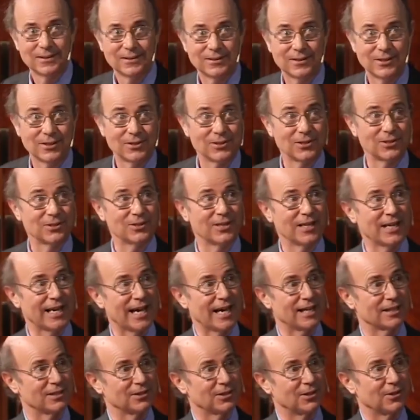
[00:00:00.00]
This is the
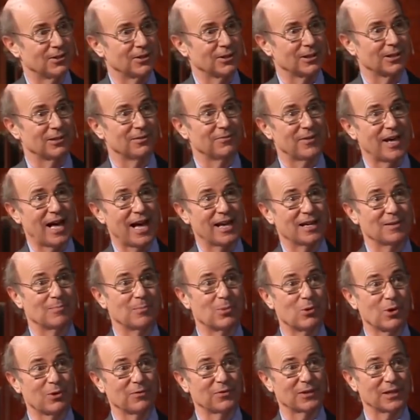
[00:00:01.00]
analog of
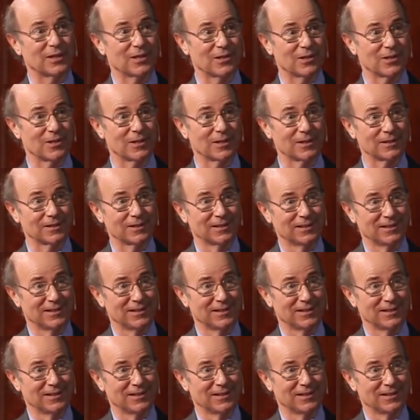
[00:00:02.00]
anamorphic art,